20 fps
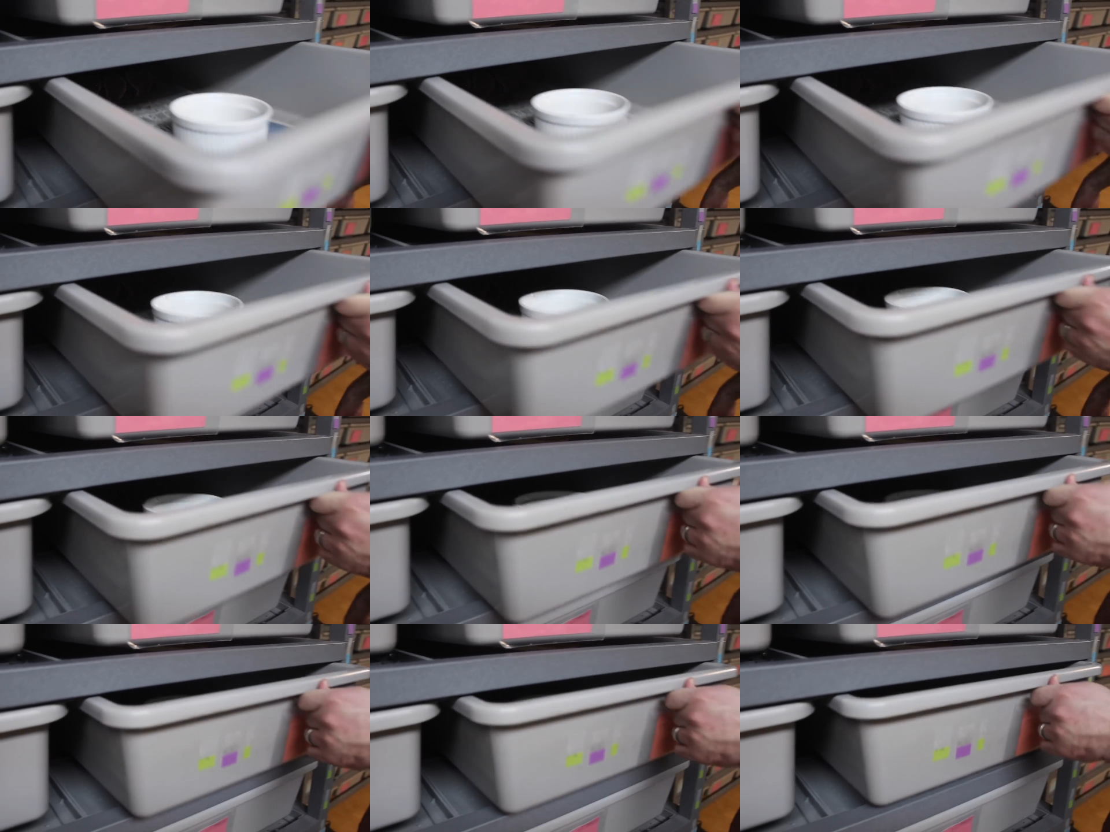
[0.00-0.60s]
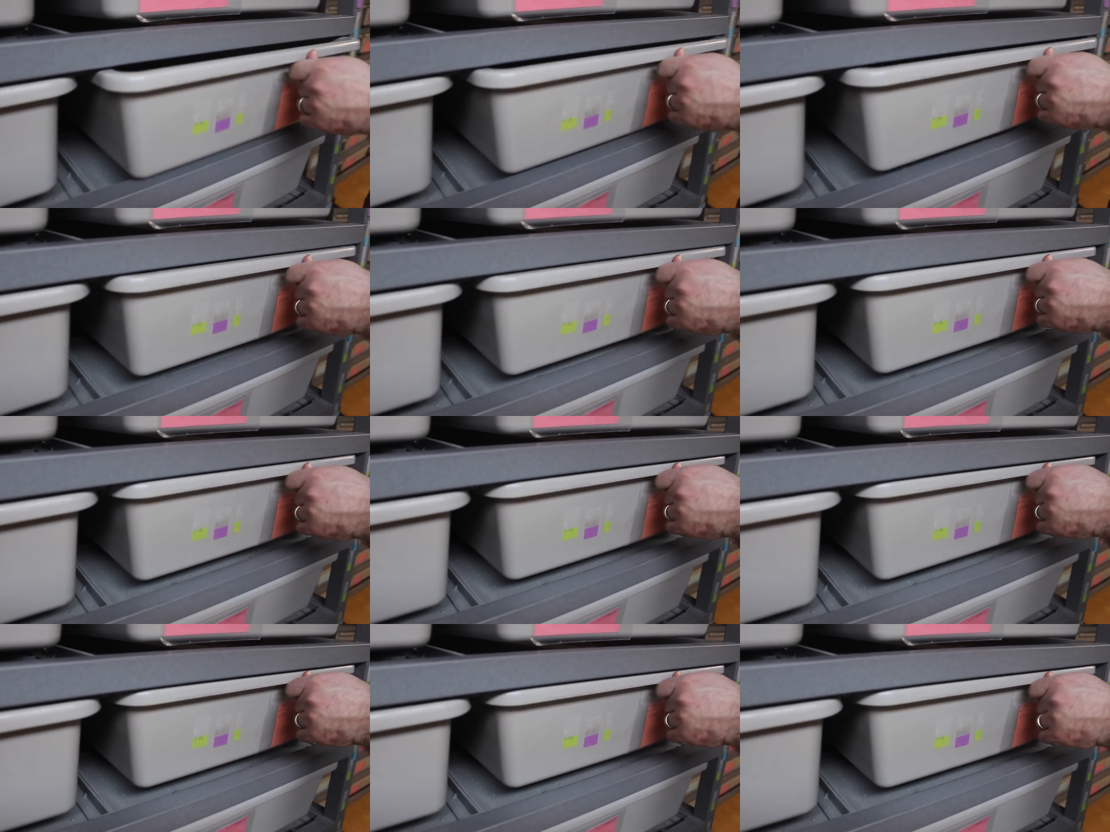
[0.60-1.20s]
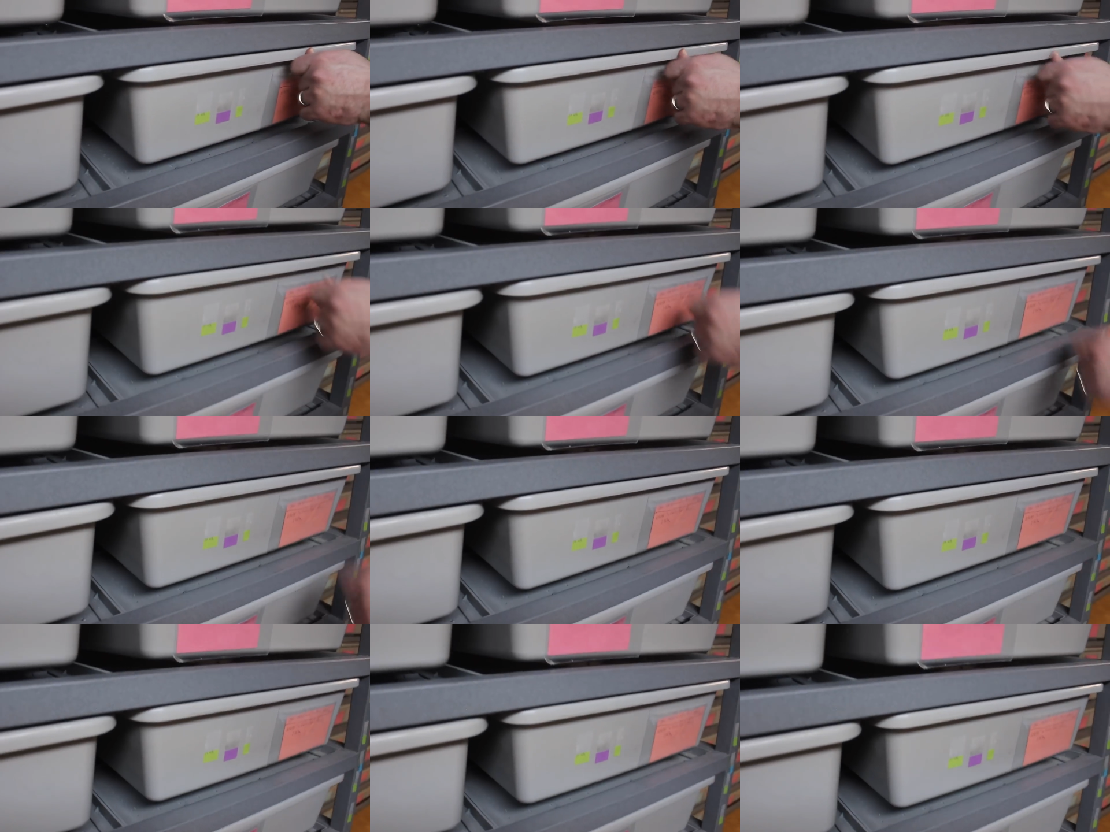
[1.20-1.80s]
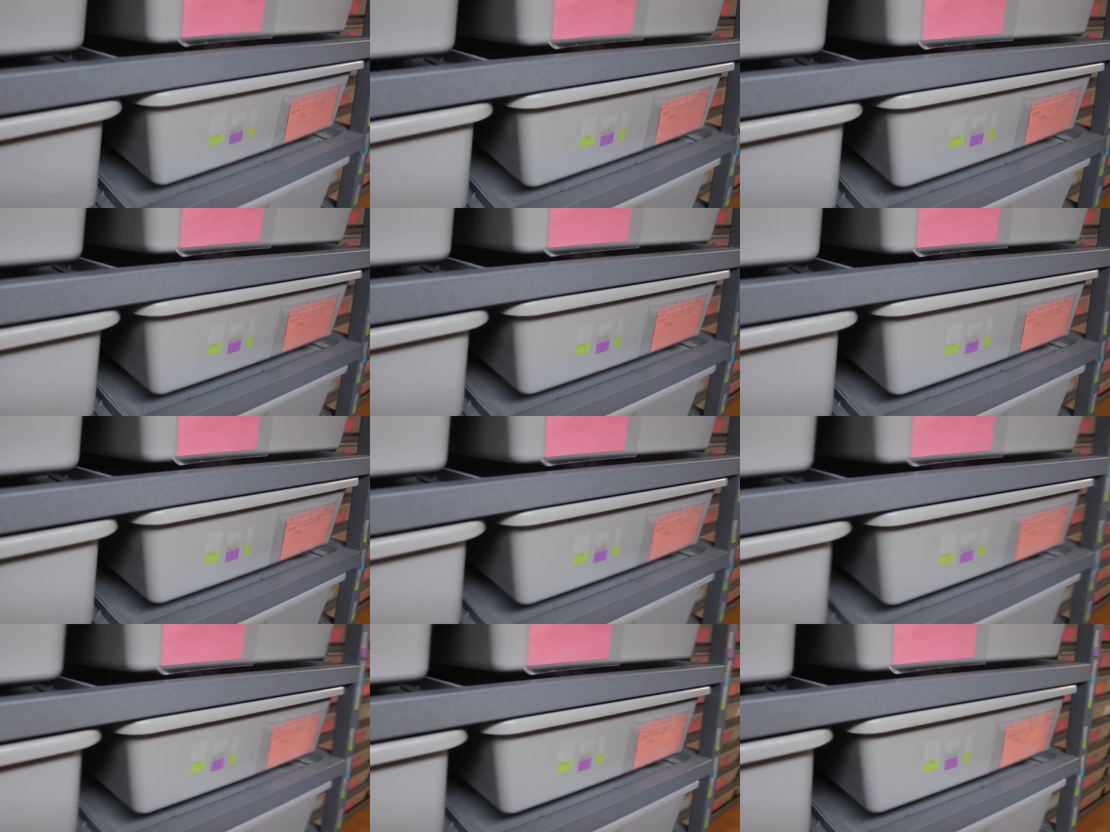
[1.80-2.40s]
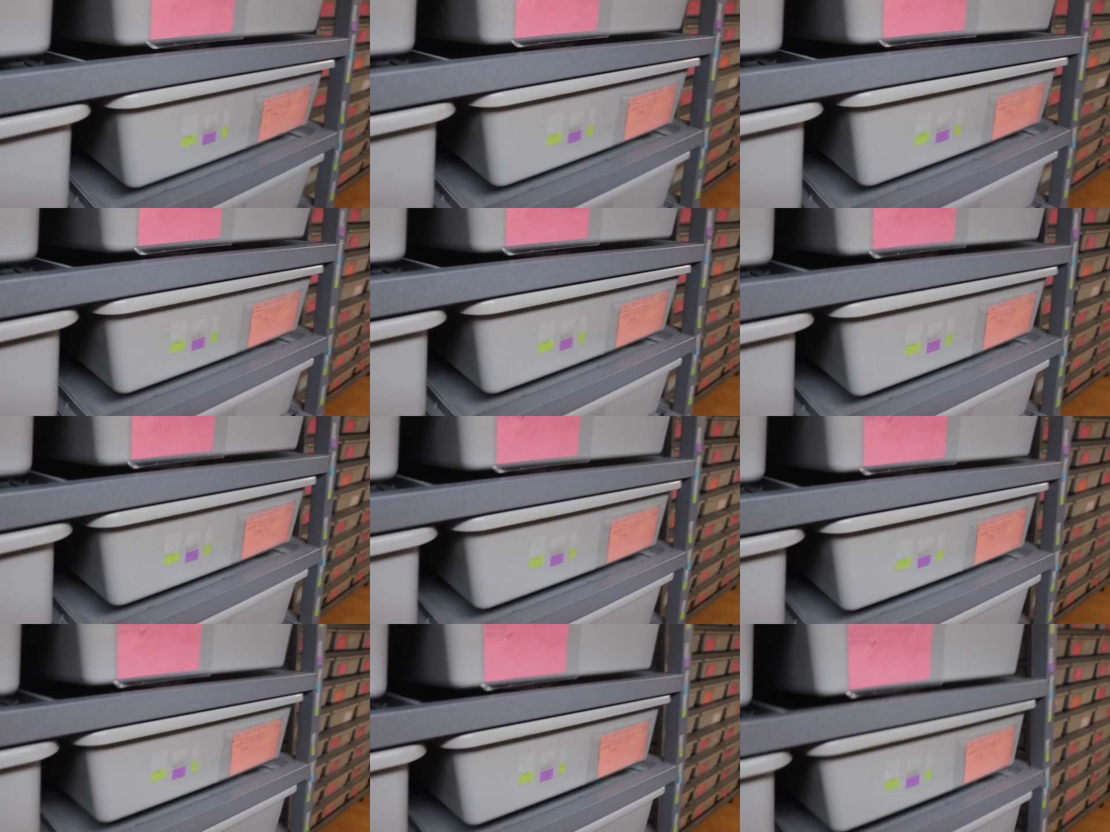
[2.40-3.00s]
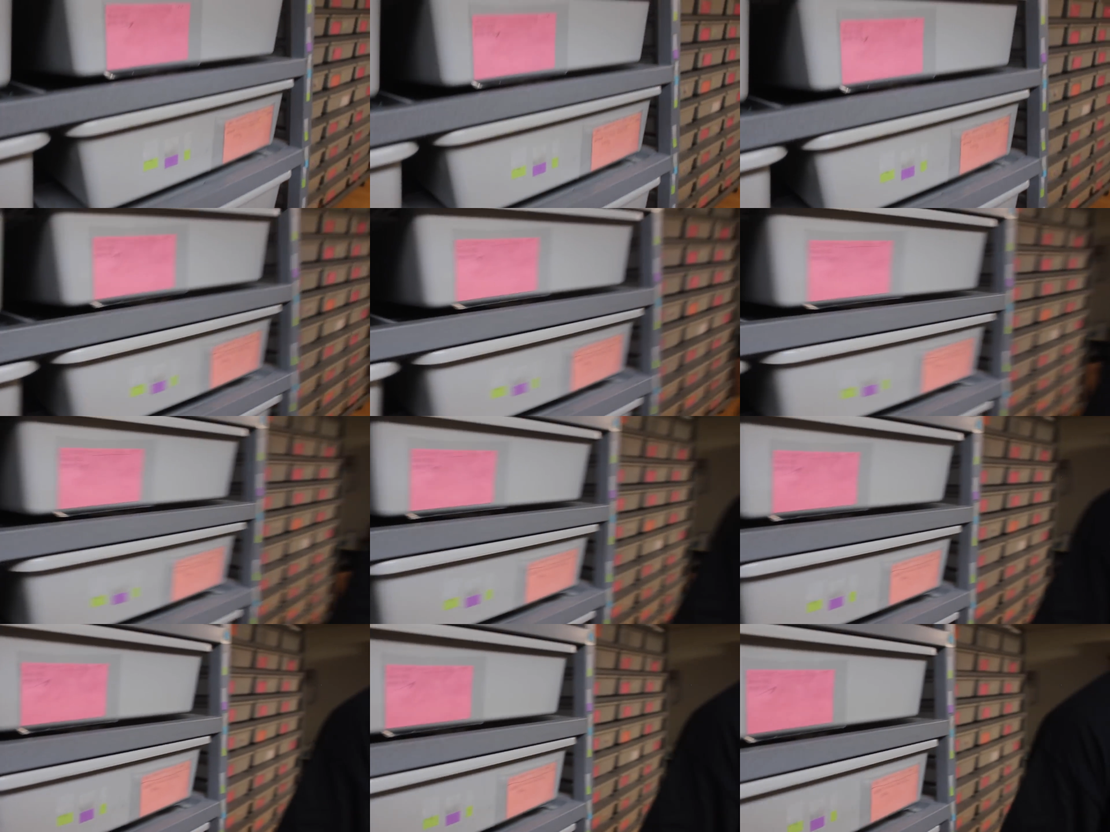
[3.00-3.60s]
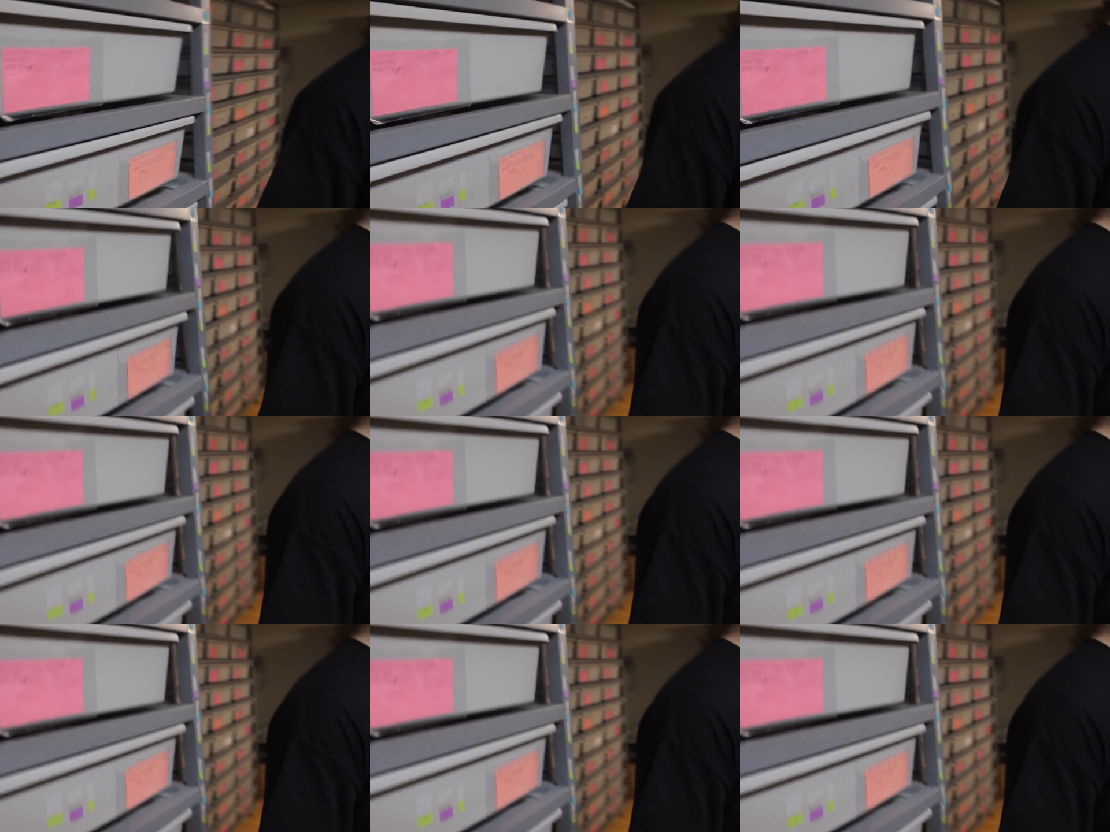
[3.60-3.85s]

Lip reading: No face is visible, so there are no lips to read.